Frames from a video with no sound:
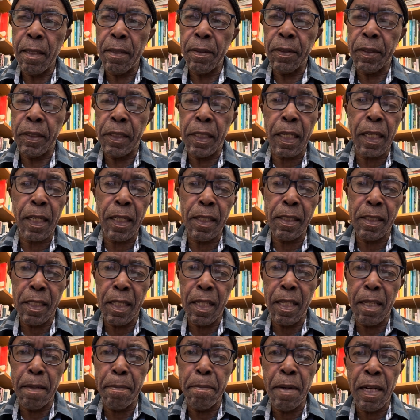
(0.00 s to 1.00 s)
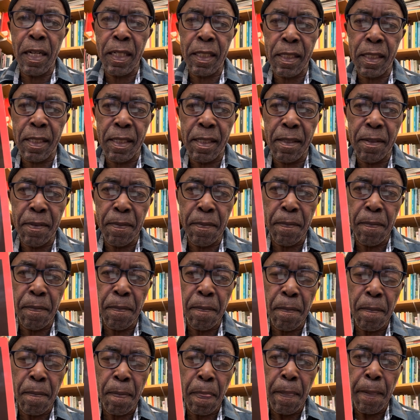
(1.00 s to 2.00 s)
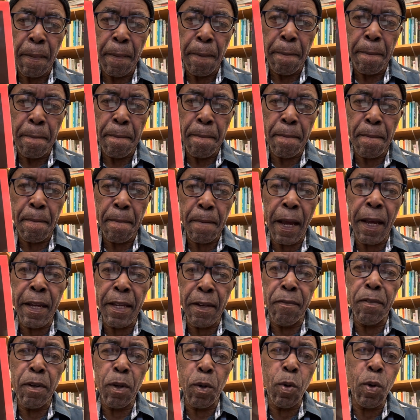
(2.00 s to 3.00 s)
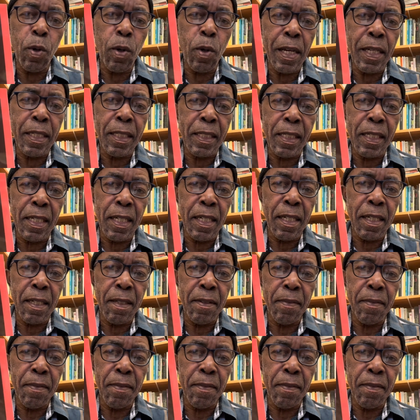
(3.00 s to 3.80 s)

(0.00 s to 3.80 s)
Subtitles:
Chickens in the Bus, I have a whole essay